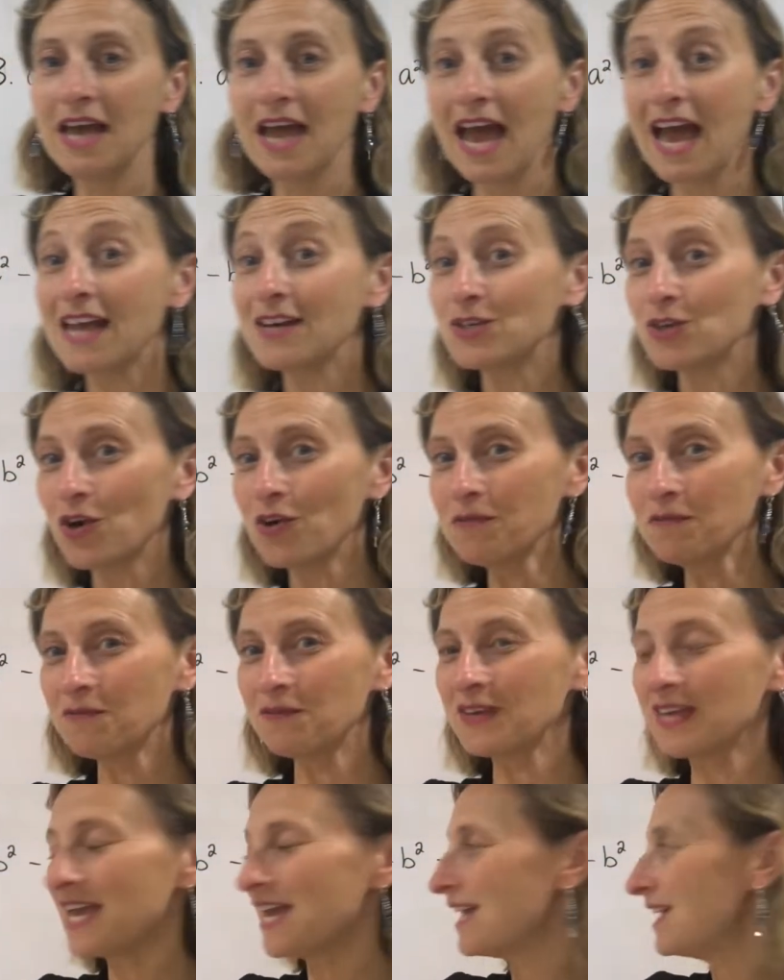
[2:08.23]
And don't
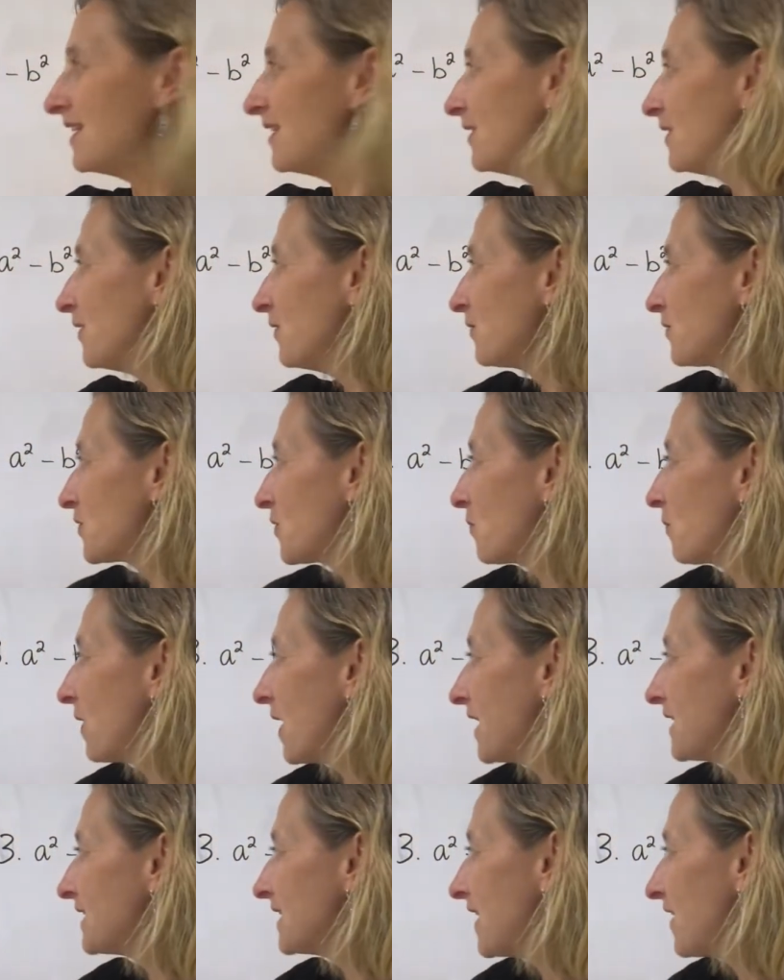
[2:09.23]
forget to
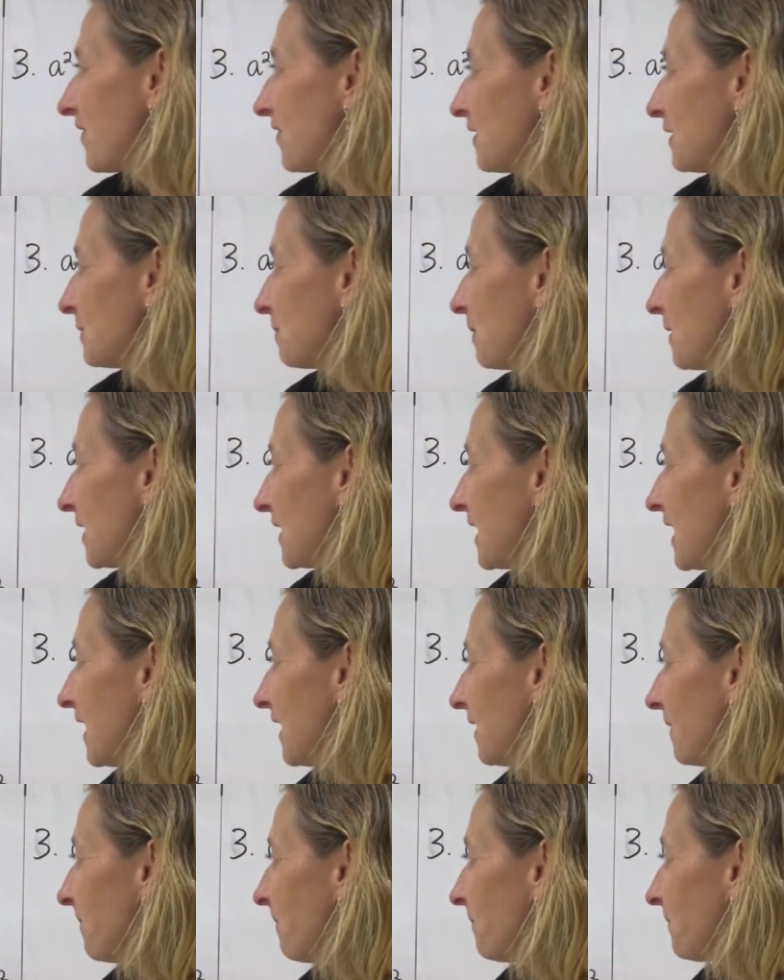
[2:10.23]
write down this bit
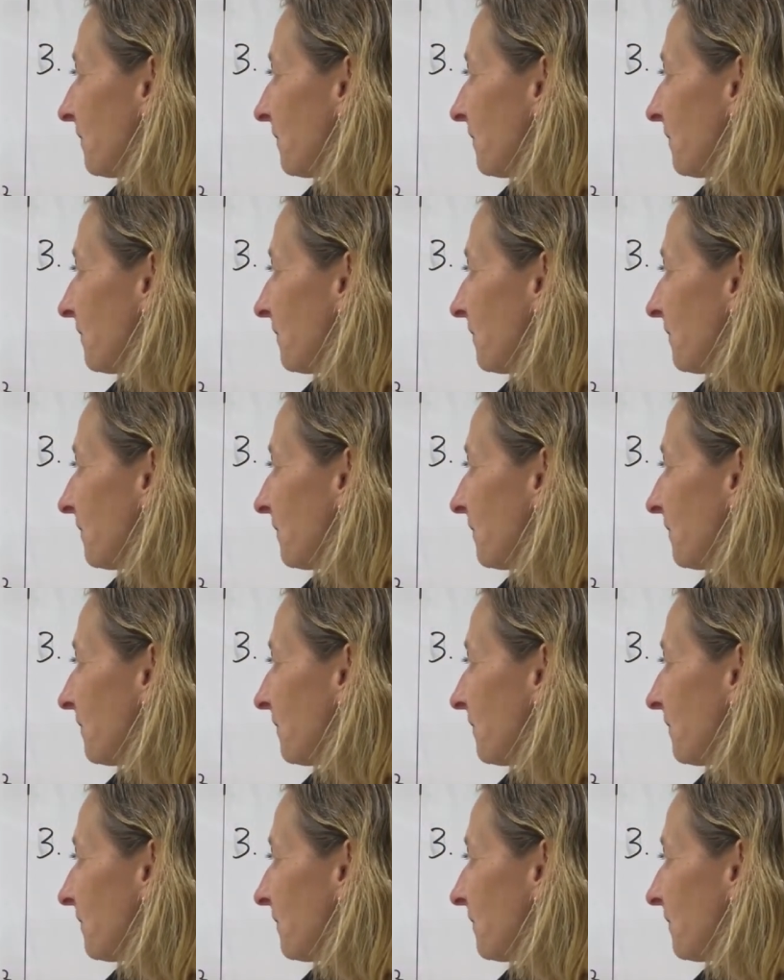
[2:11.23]
again.